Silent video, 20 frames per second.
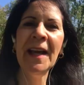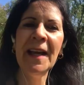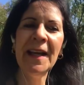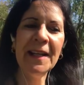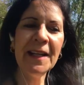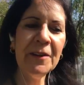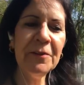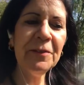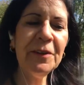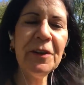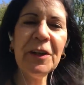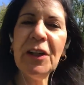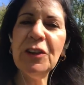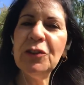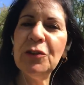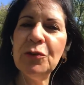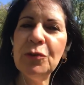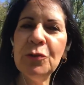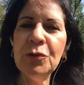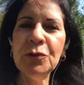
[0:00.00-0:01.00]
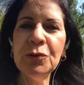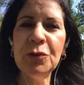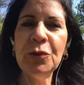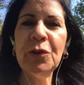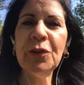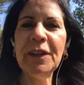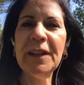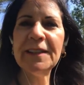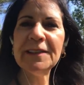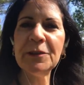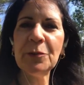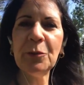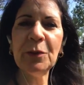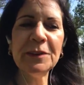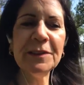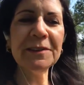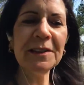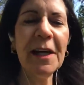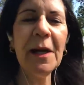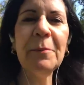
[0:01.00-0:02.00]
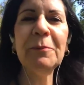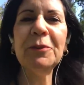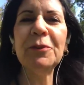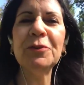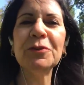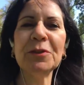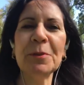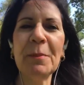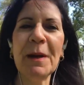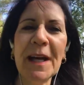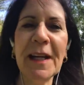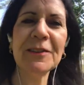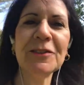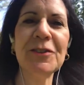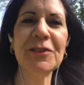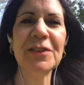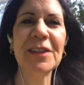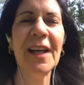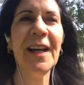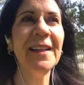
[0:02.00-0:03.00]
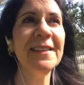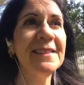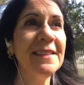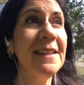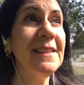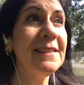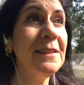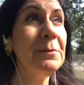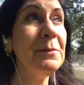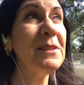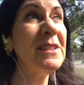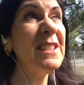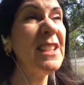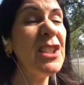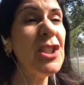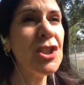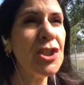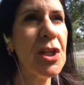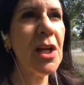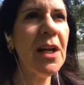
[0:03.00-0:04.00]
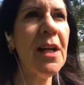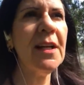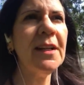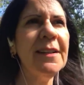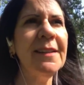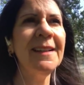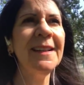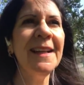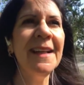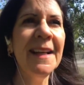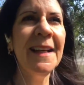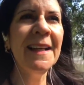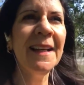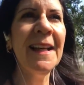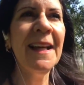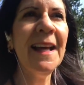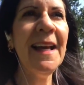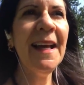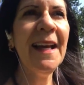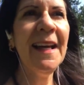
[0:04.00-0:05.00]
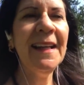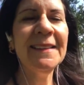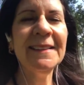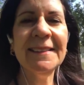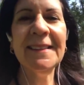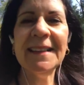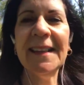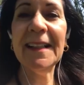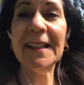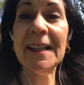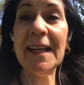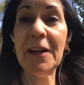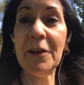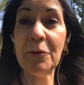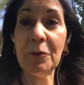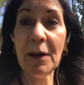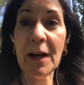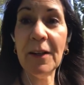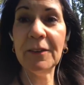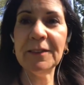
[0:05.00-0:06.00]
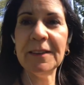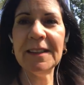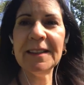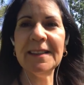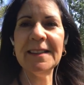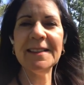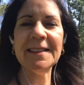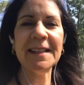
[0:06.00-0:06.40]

And I figured I'd do two things at one time, do some exercise, get some sunshine, and uh, get grounded at the